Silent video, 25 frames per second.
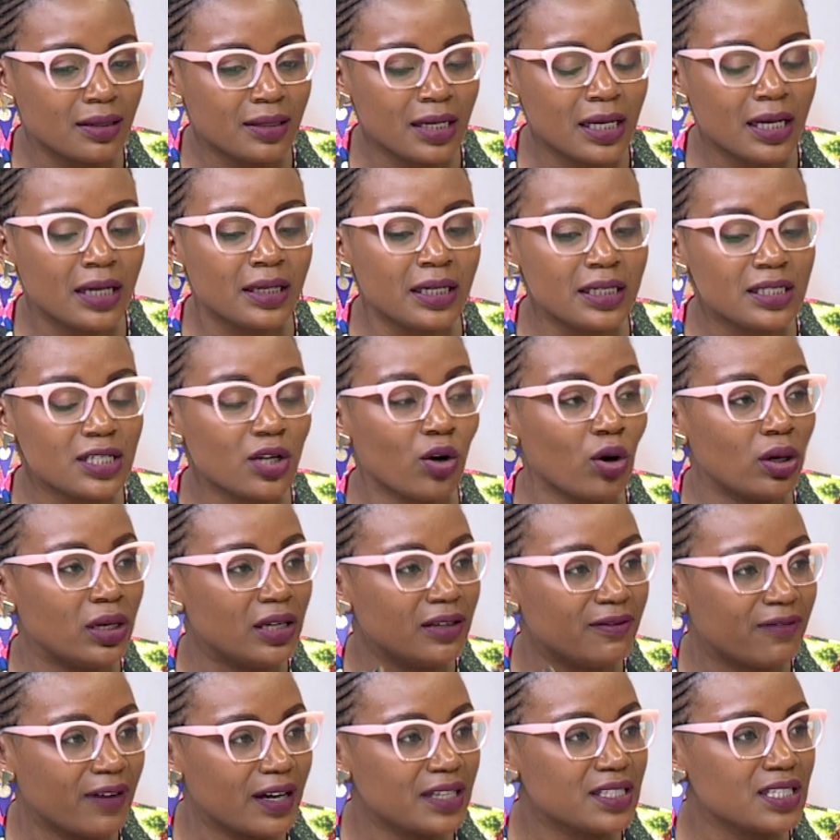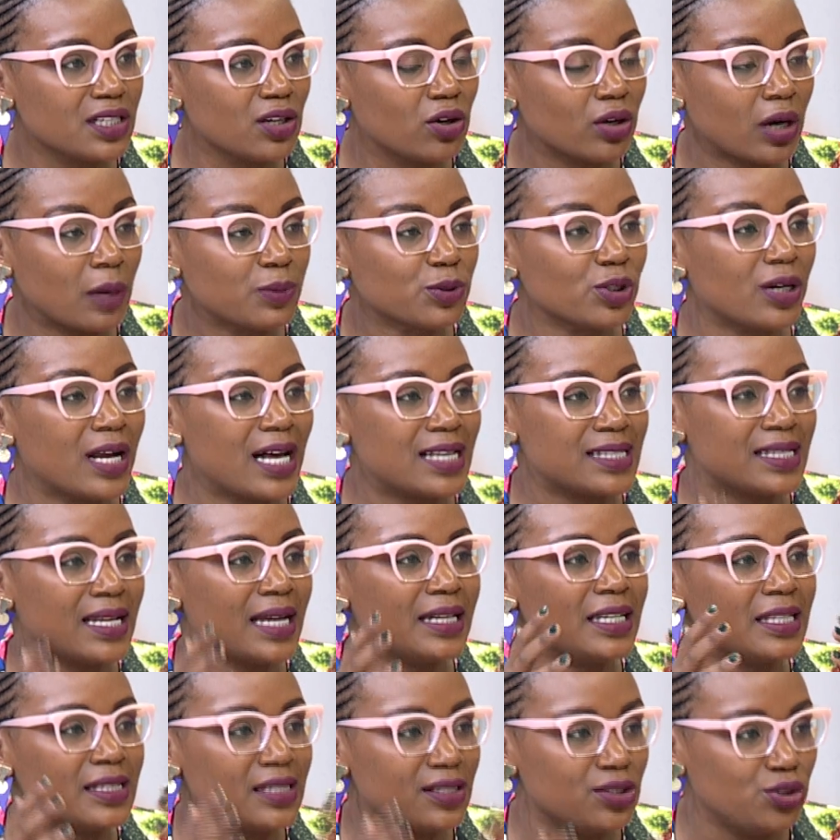critical in fighting corruption has done
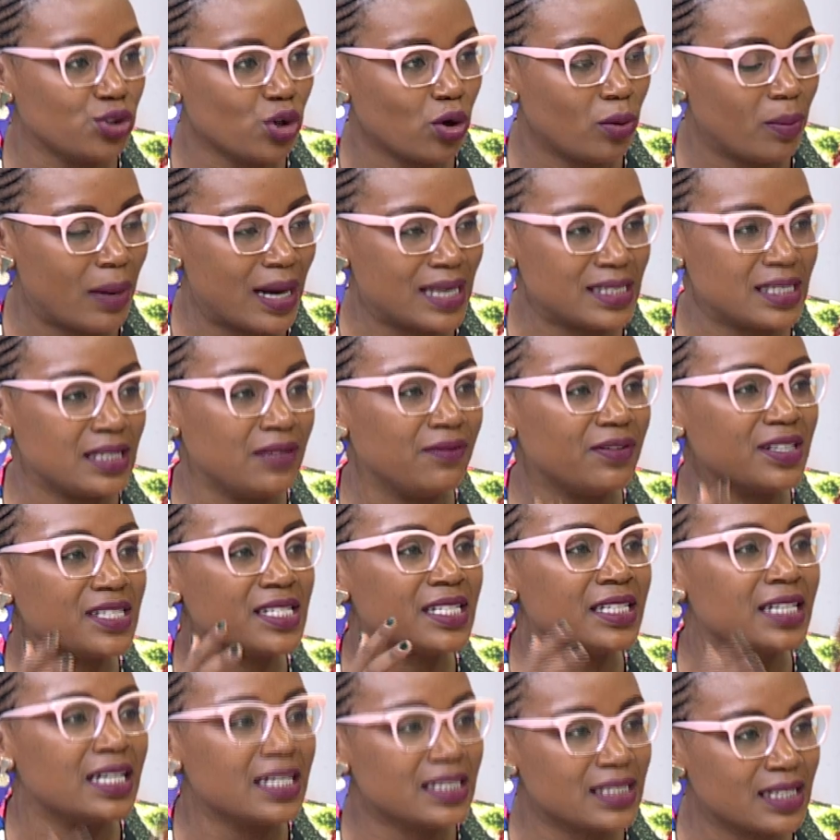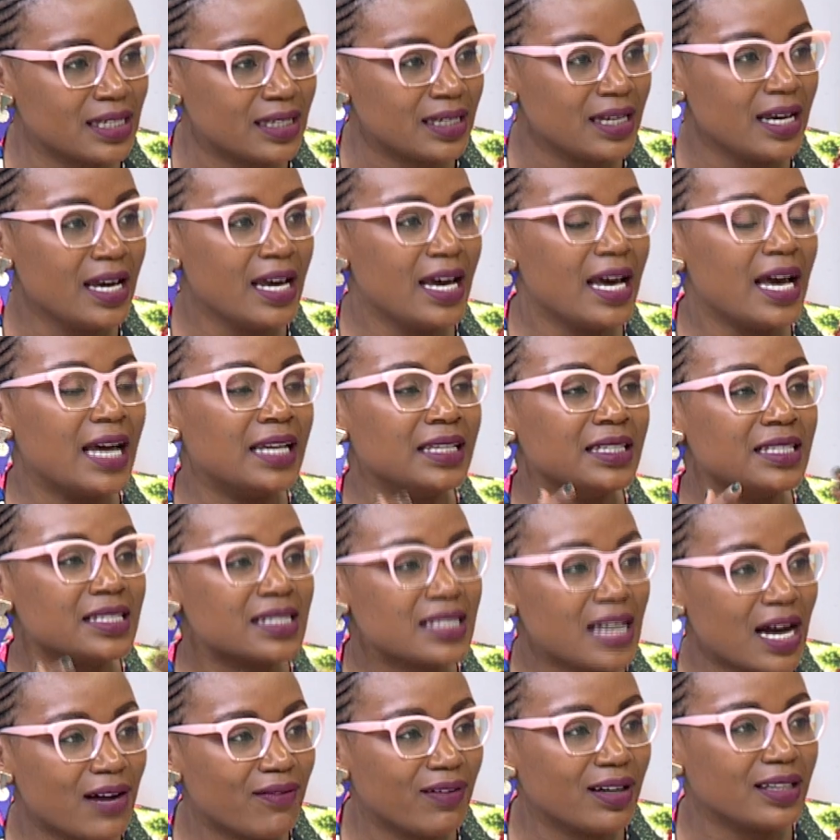its job, has investigated and
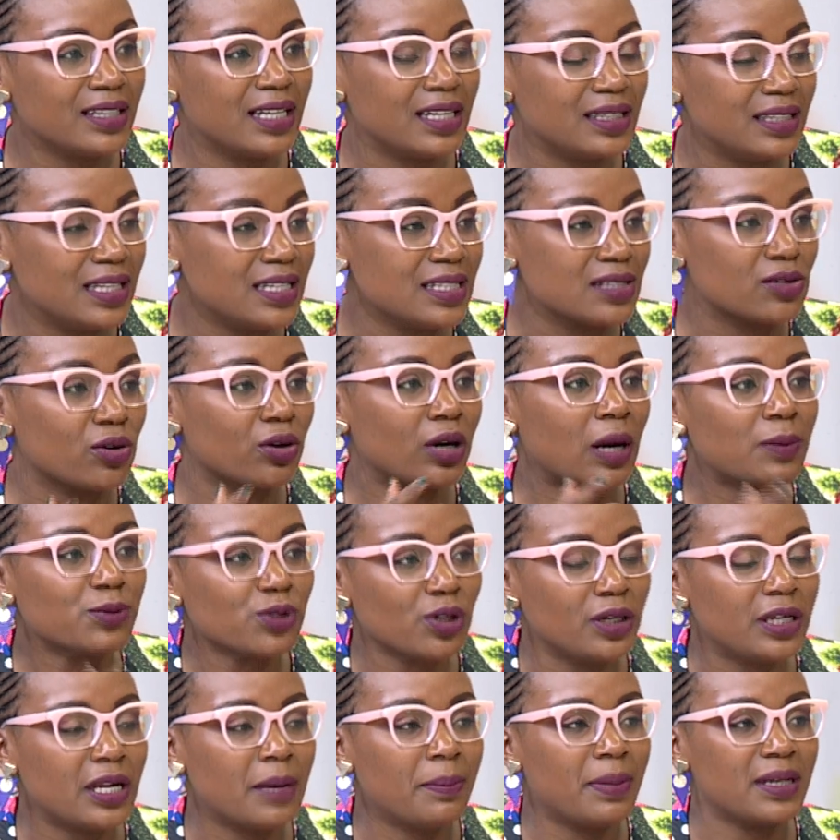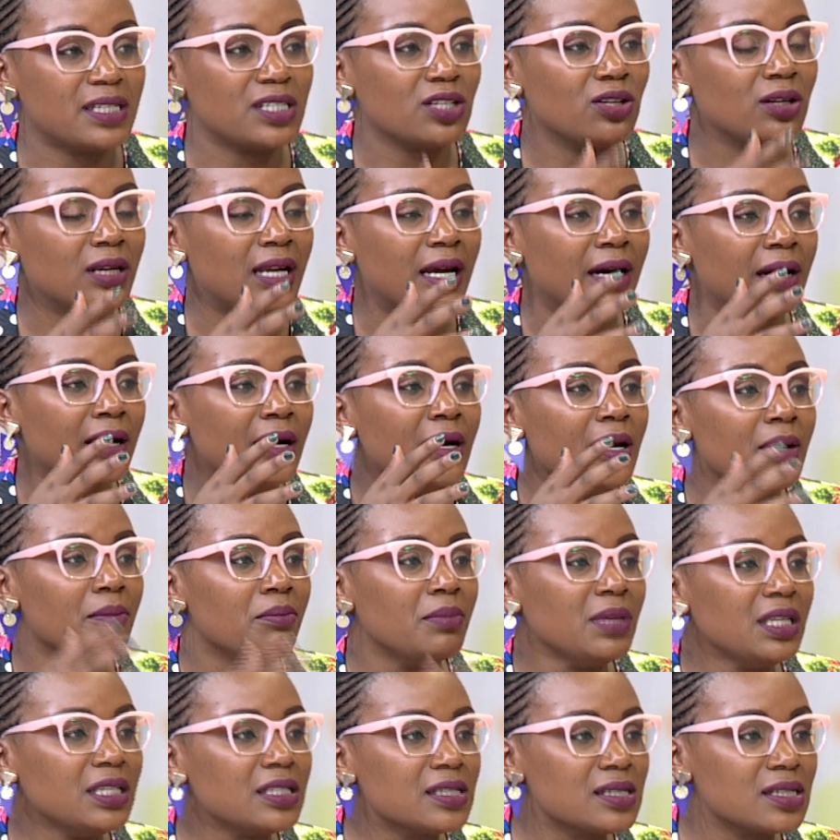discovered that there is corruption in a particular
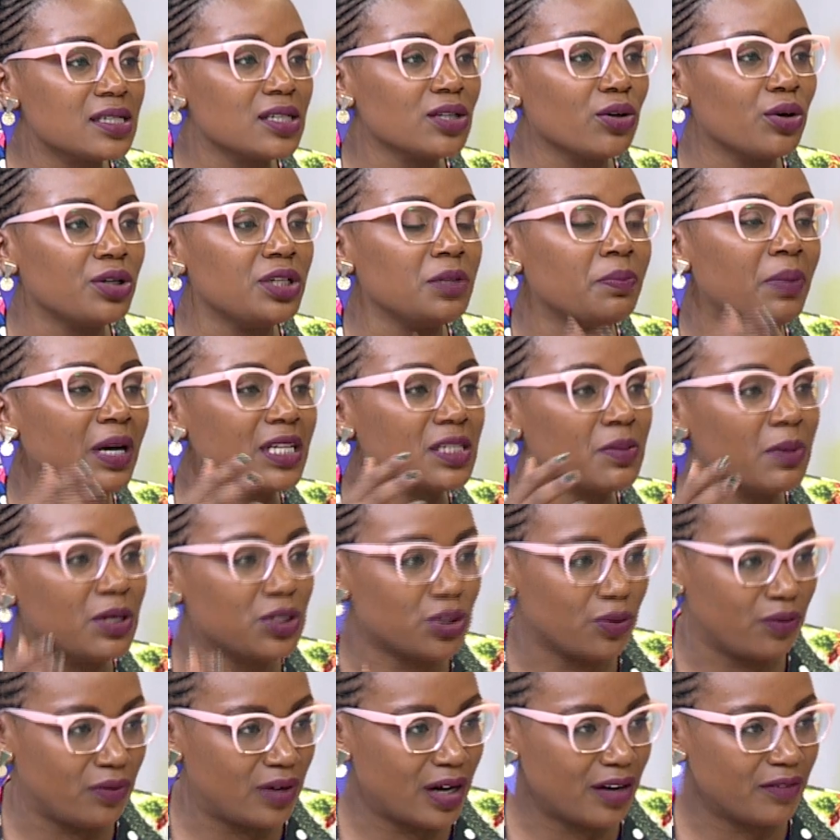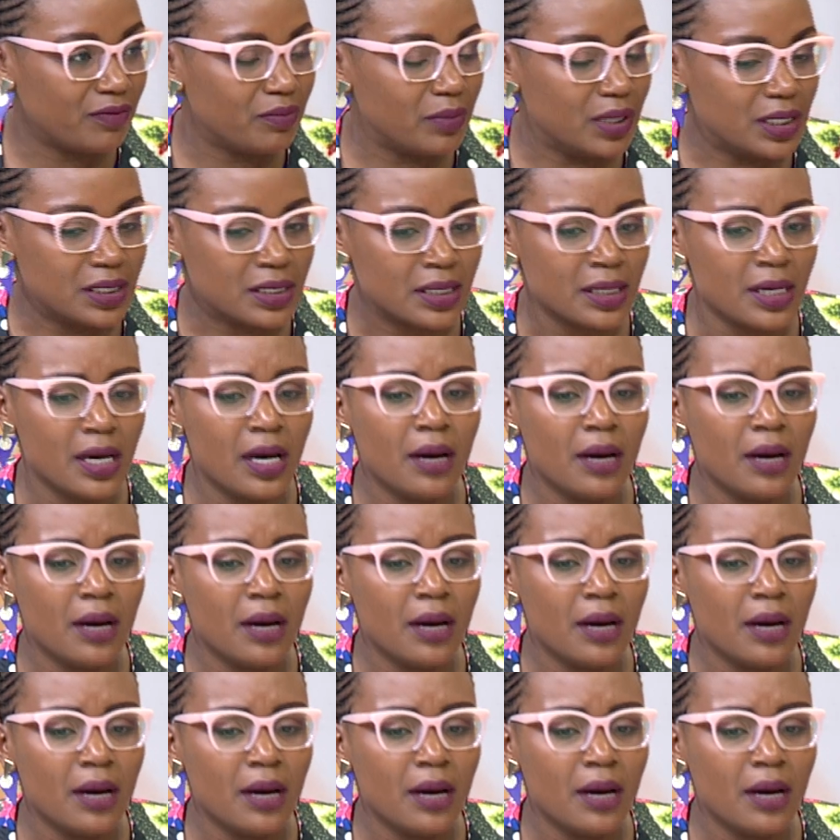ministry or department of government.